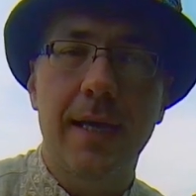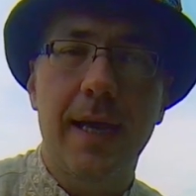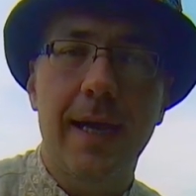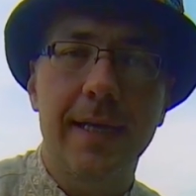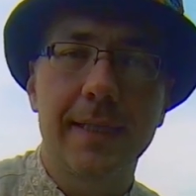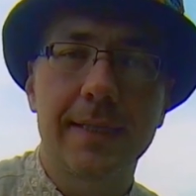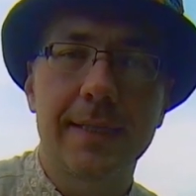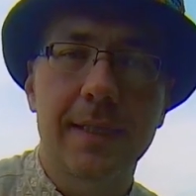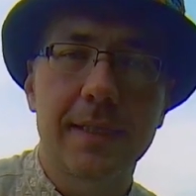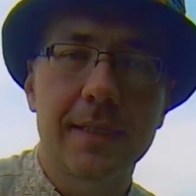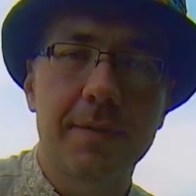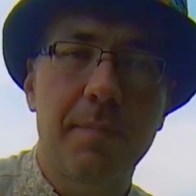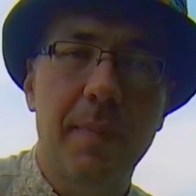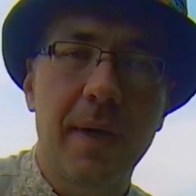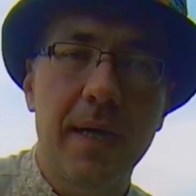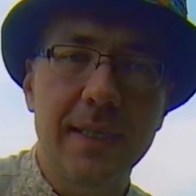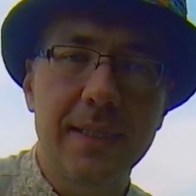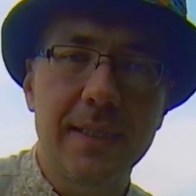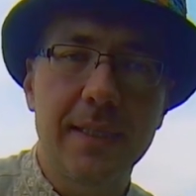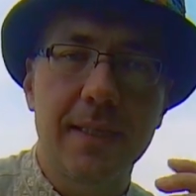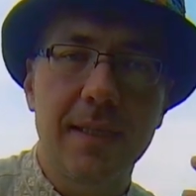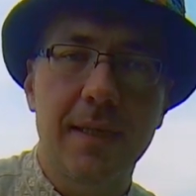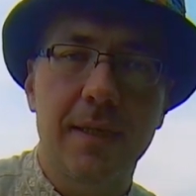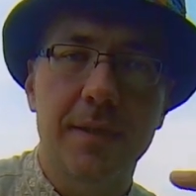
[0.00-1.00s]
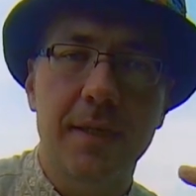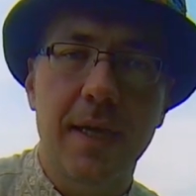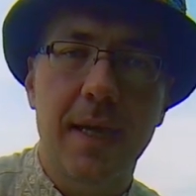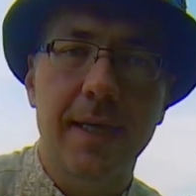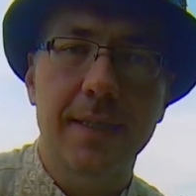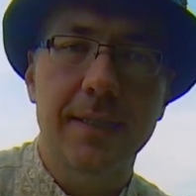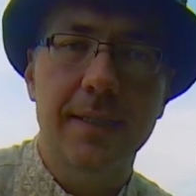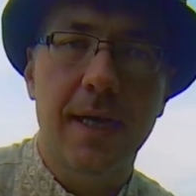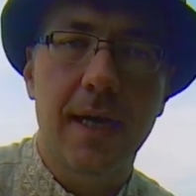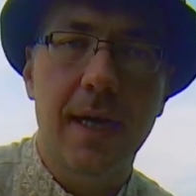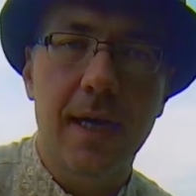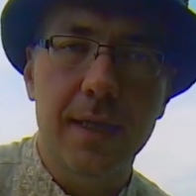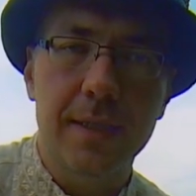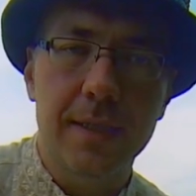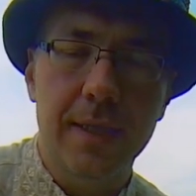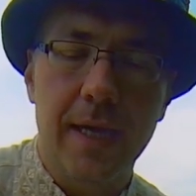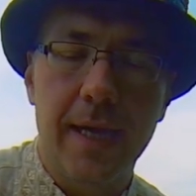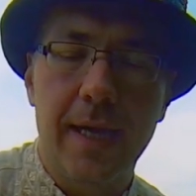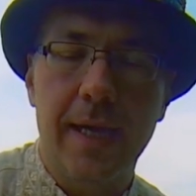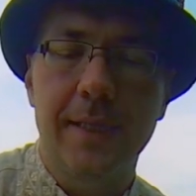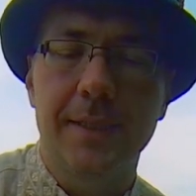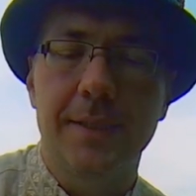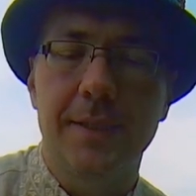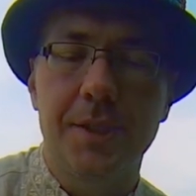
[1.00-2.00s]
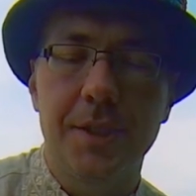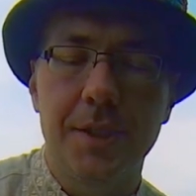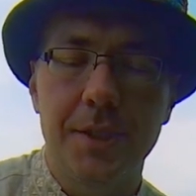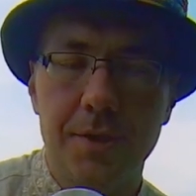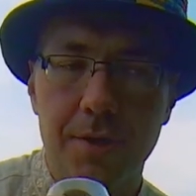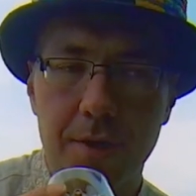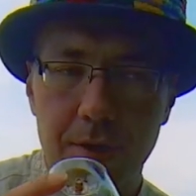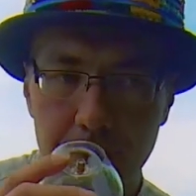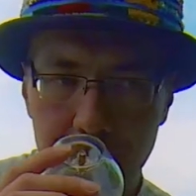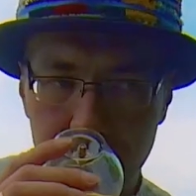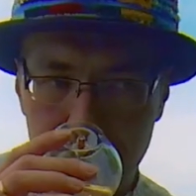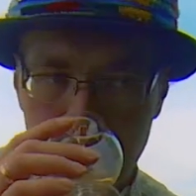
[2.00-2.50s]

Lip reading: as spicy, not as hot as ginger.